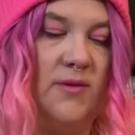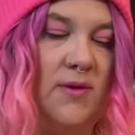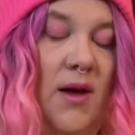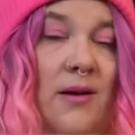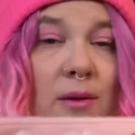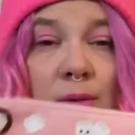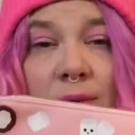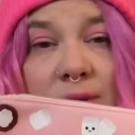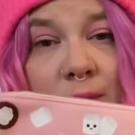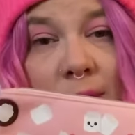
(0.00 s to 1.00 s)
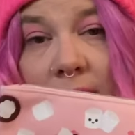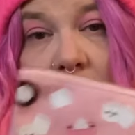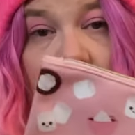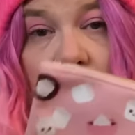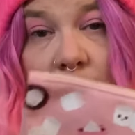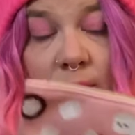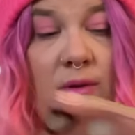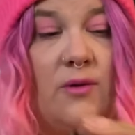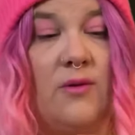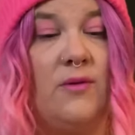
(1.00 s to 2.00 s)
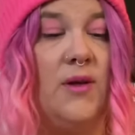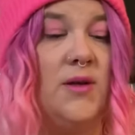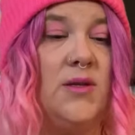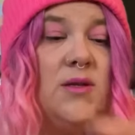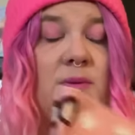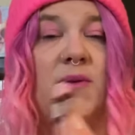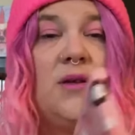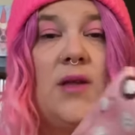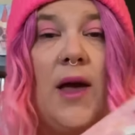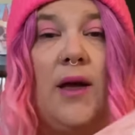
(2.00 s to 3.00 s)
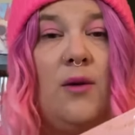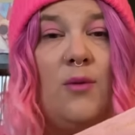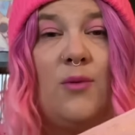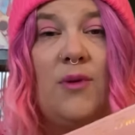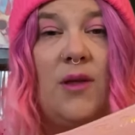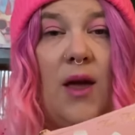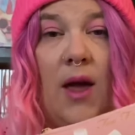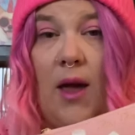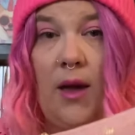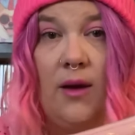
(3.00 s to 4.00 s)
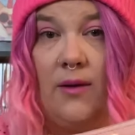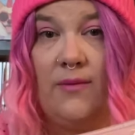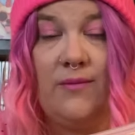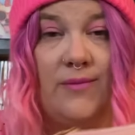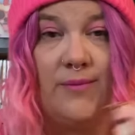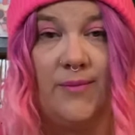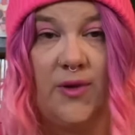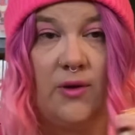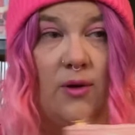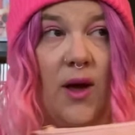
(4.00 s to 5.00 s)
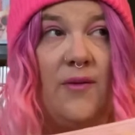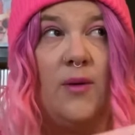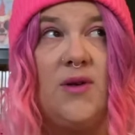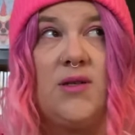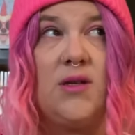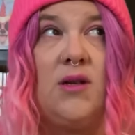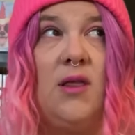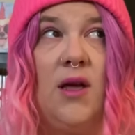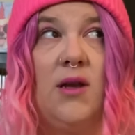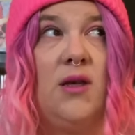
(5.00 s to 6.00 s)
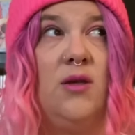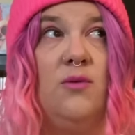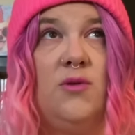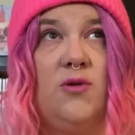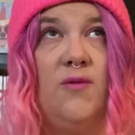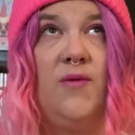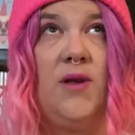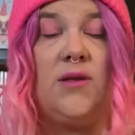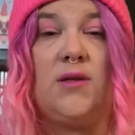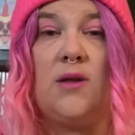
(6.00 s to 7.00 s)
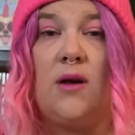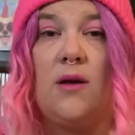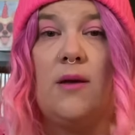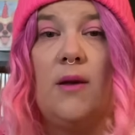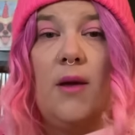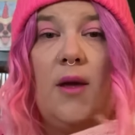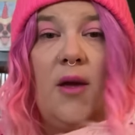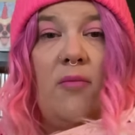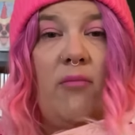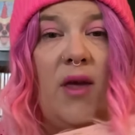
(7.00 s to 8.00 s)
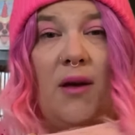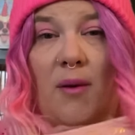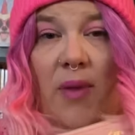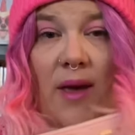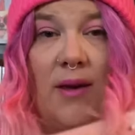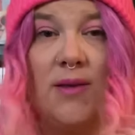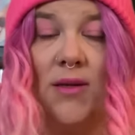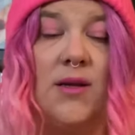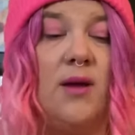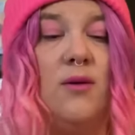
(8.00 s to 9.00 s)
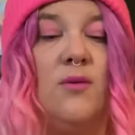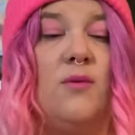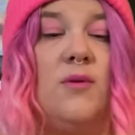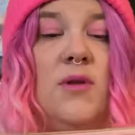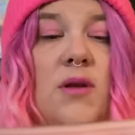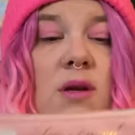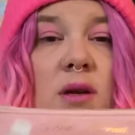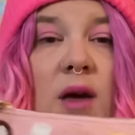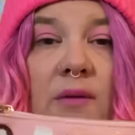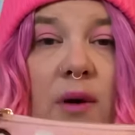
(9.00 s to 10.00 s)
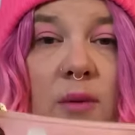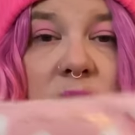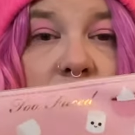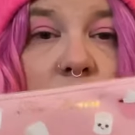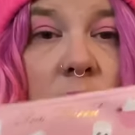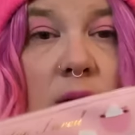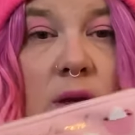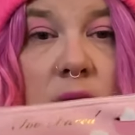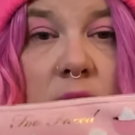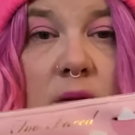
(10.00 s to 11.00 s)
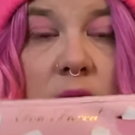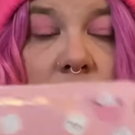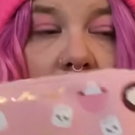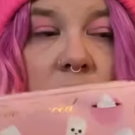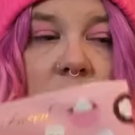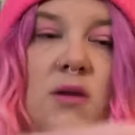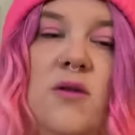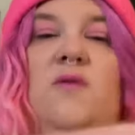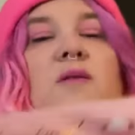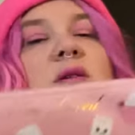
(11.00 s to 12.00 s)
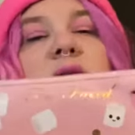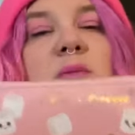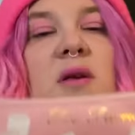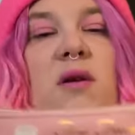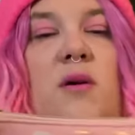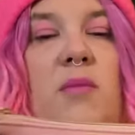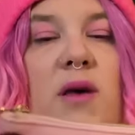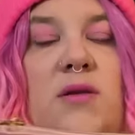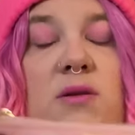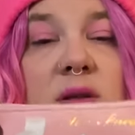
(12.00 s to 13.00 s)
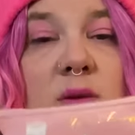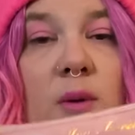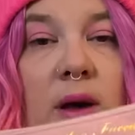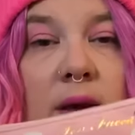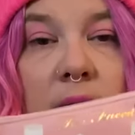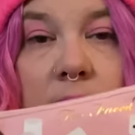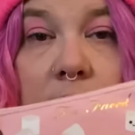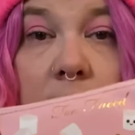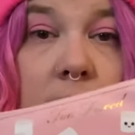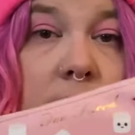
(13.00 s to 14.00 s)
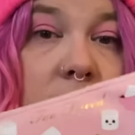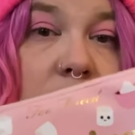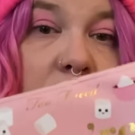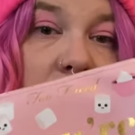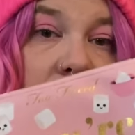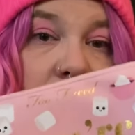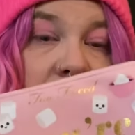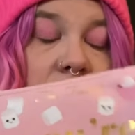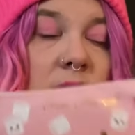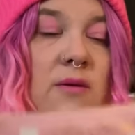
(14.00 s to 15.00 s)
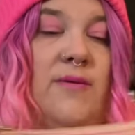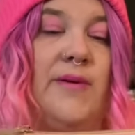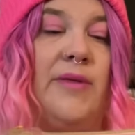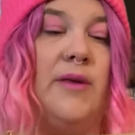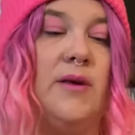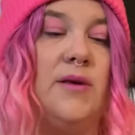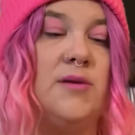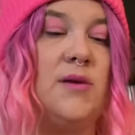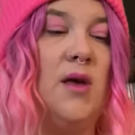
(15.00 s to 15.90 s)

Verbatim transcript: another reason why I ordered this is because I don't really have, you know, I've always seen a lot of cute Too Faced uh, makeup bags. And I don't really, I've always wanted, like, a Too Faced makeup bag. So that's why I kind of, like, spoiled myself with this.